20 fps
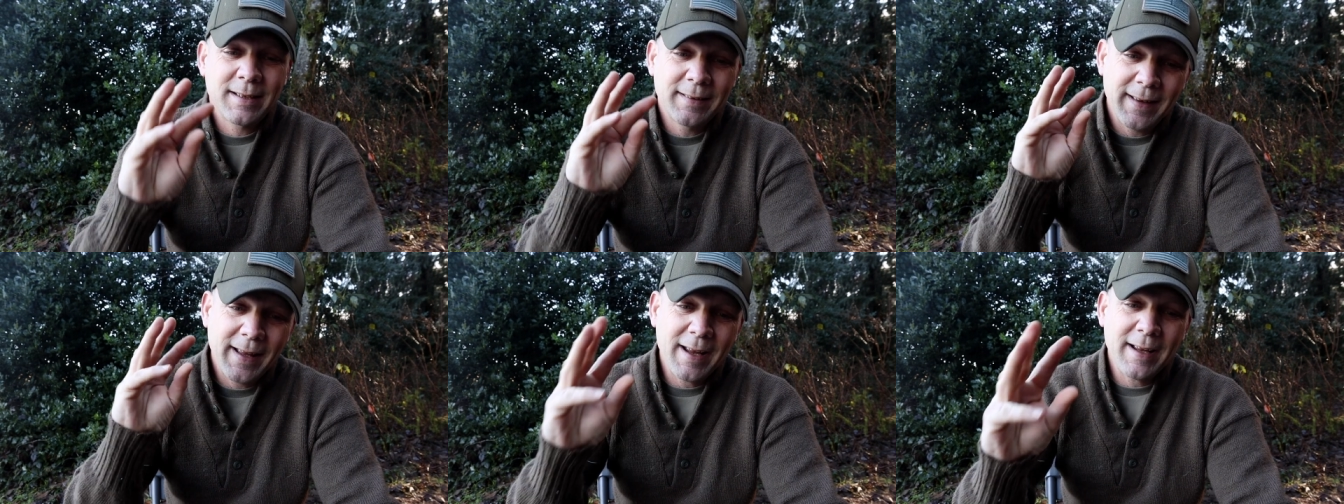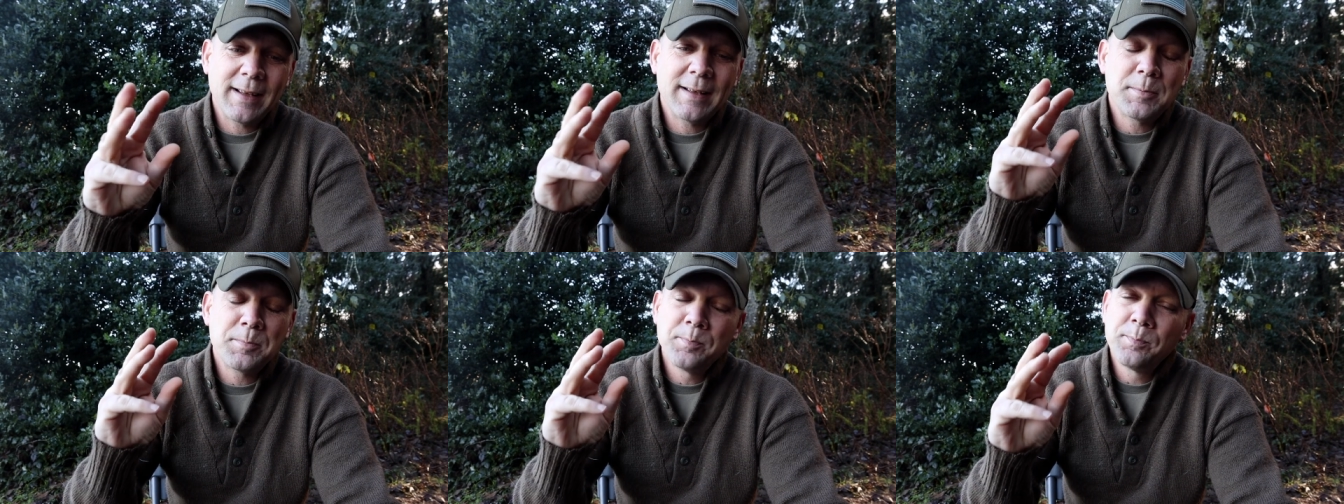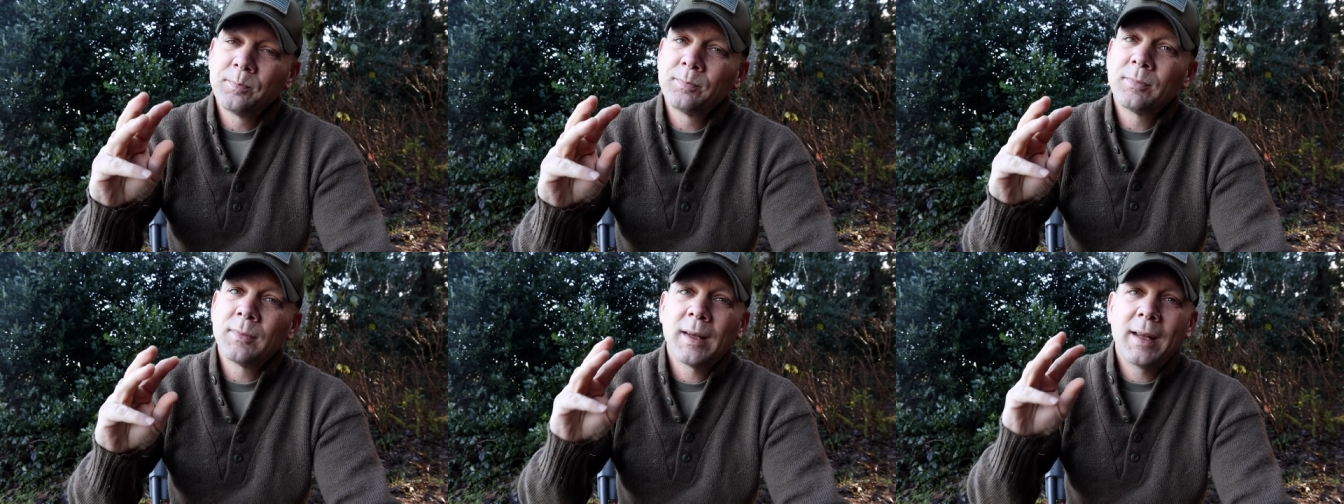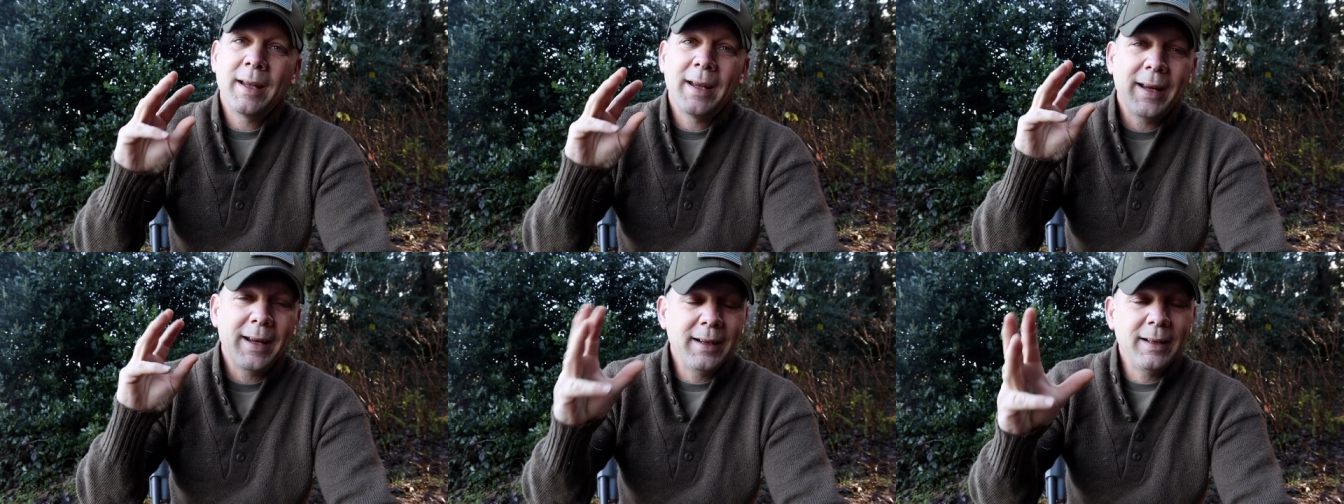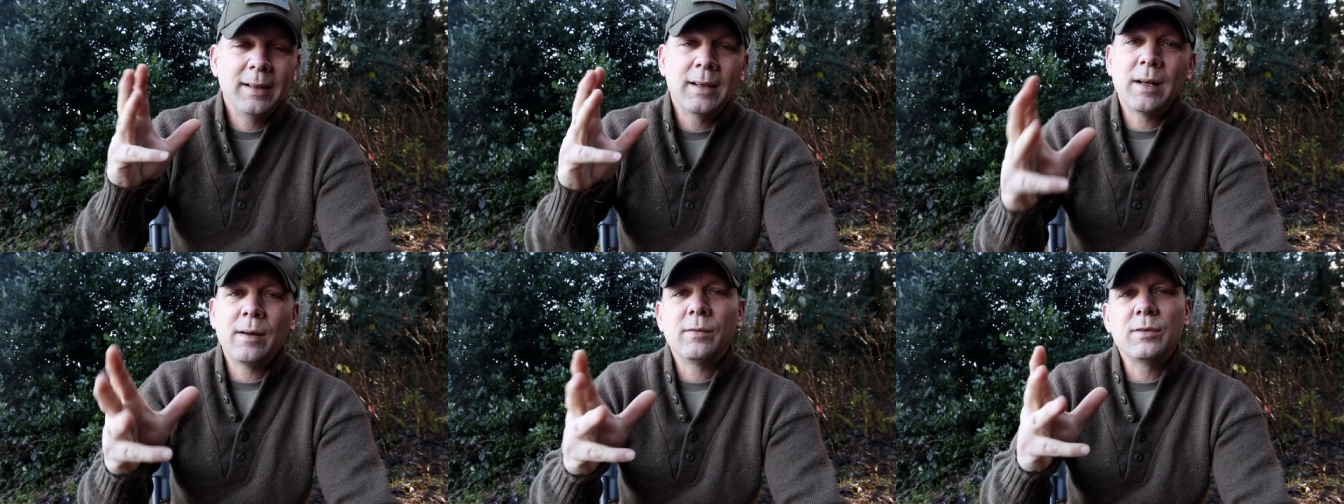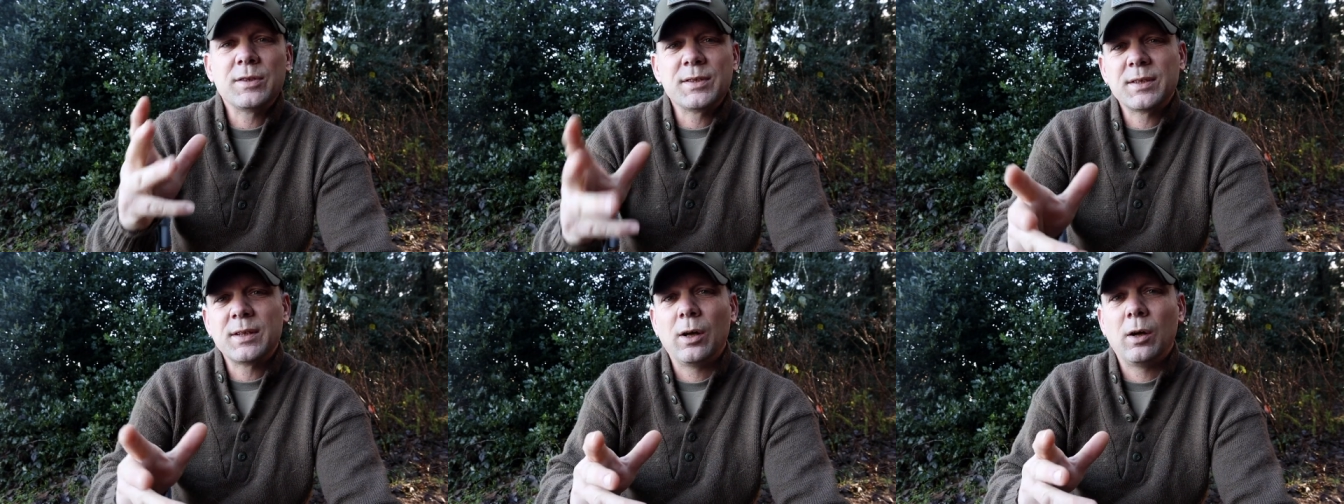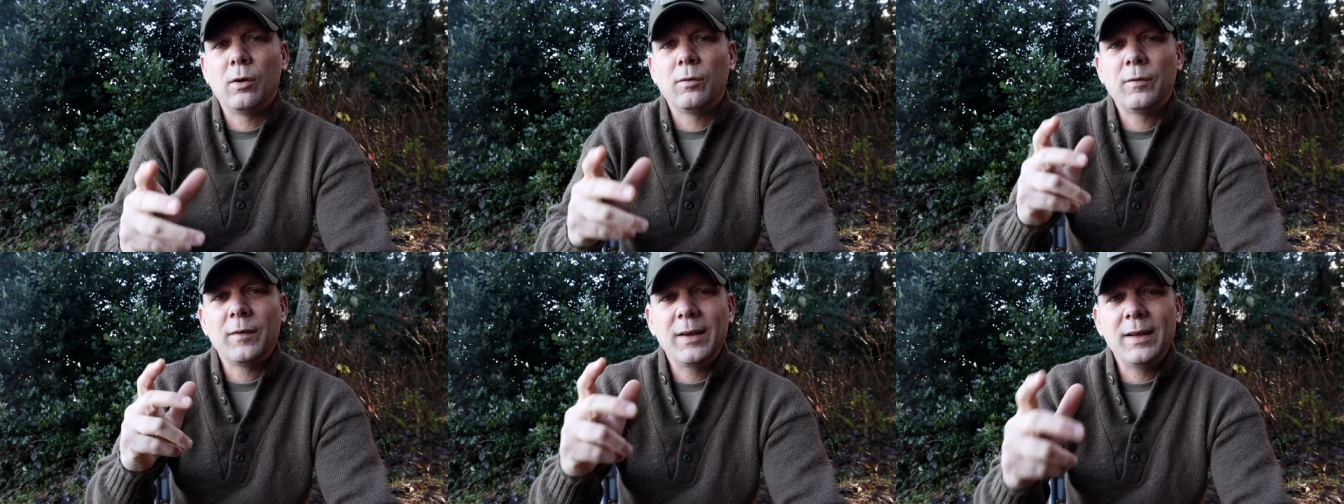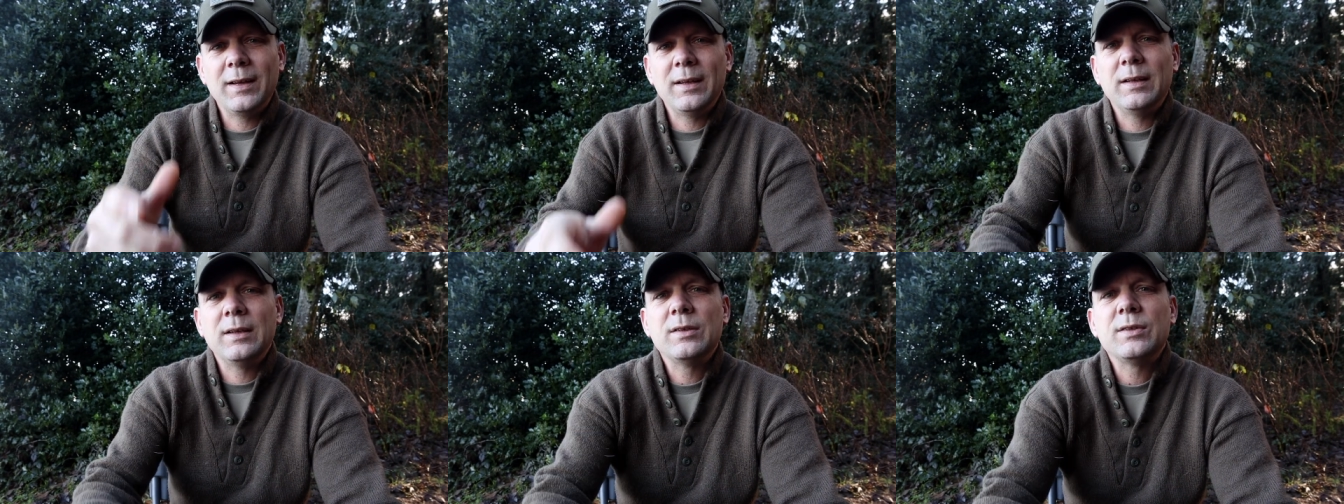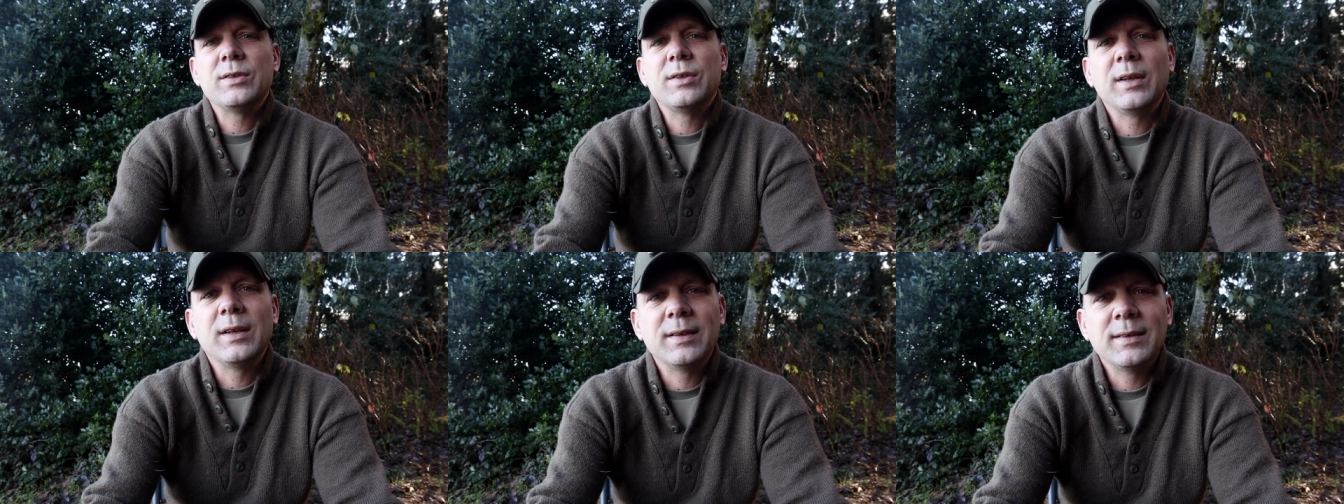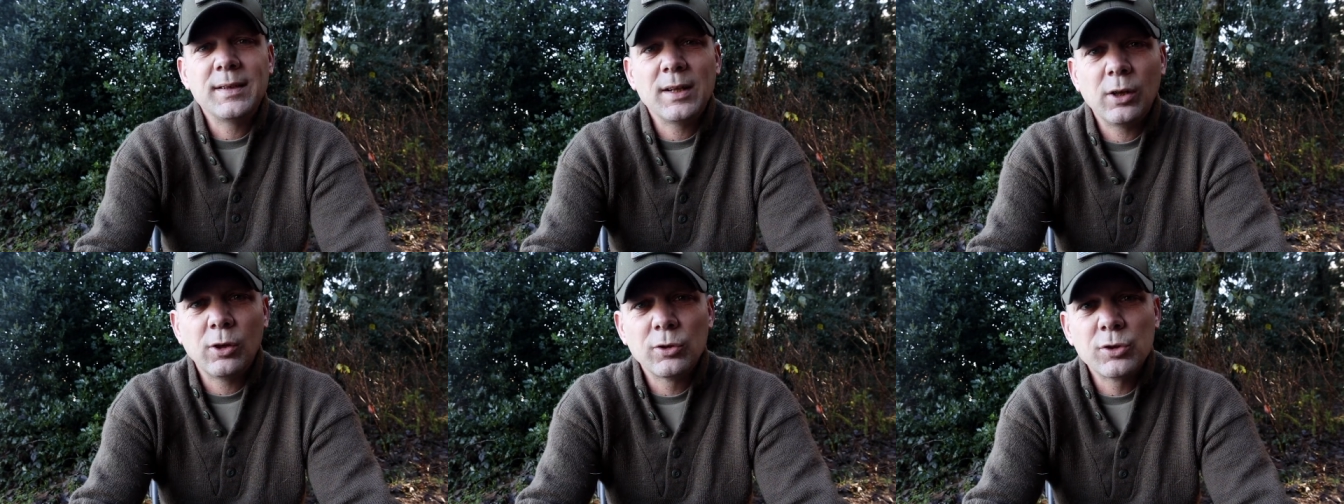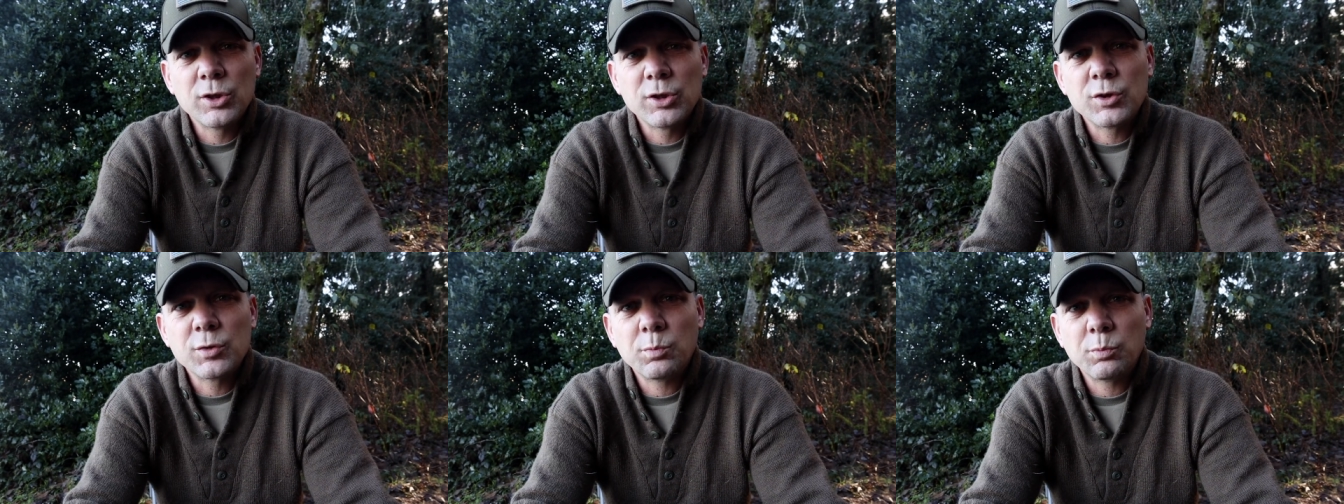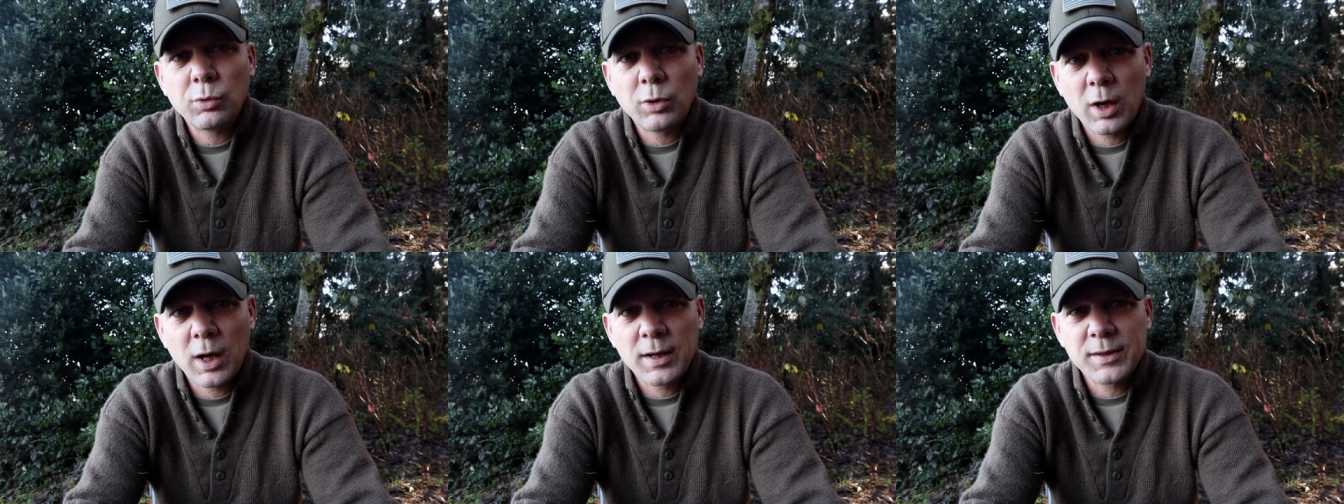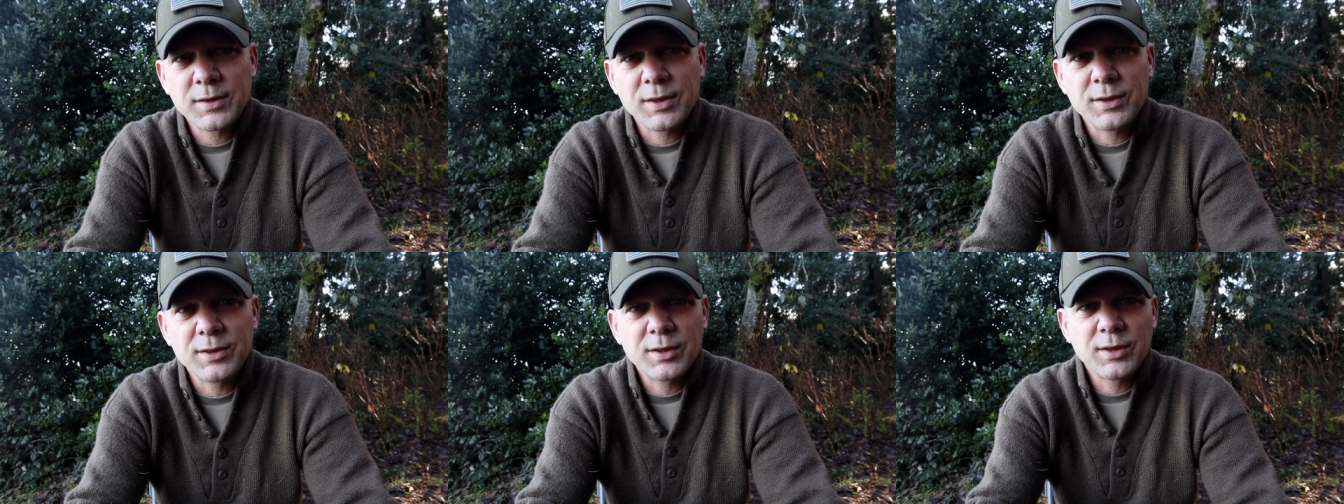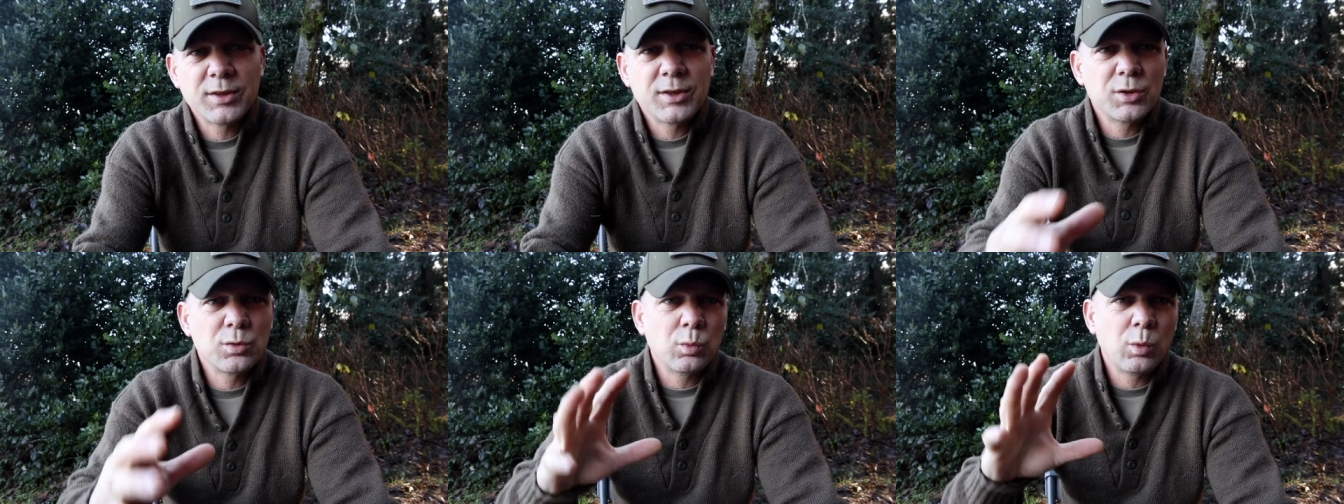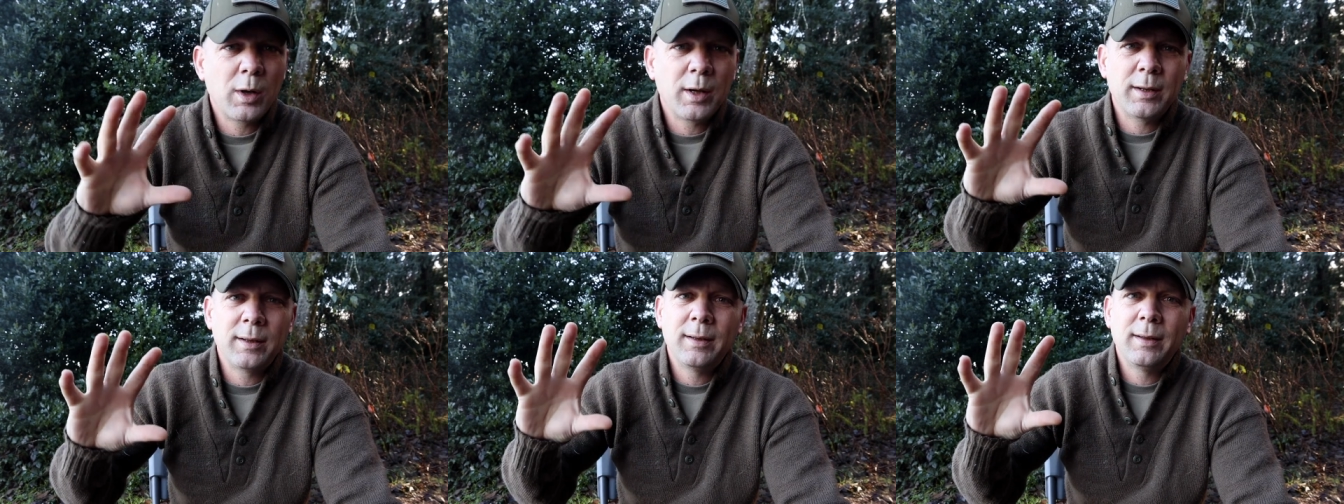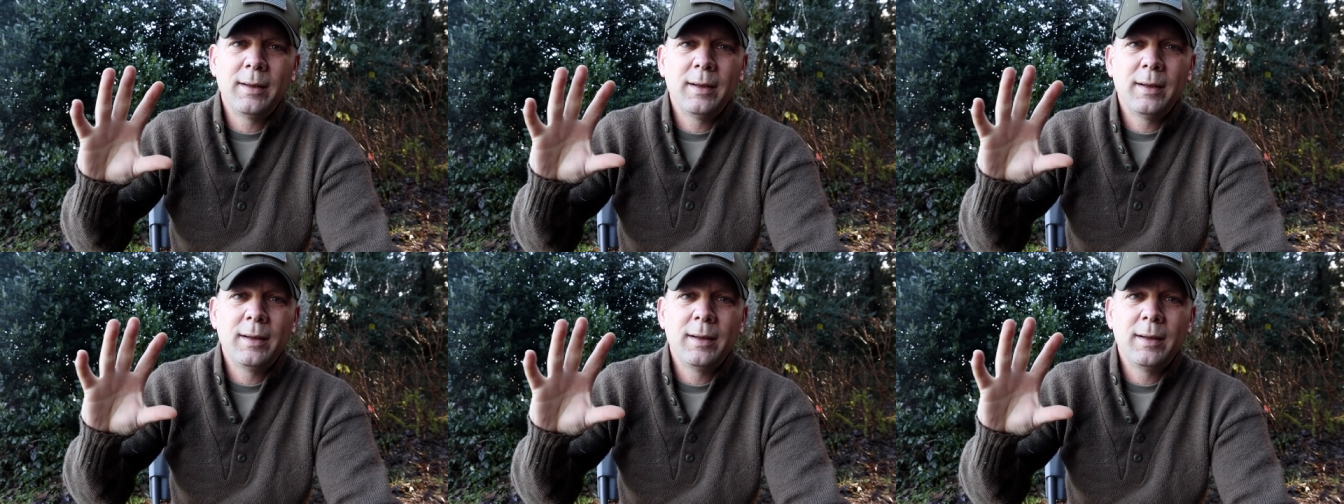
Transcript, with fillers: And that, in and of itself, is the intelligence process. This is what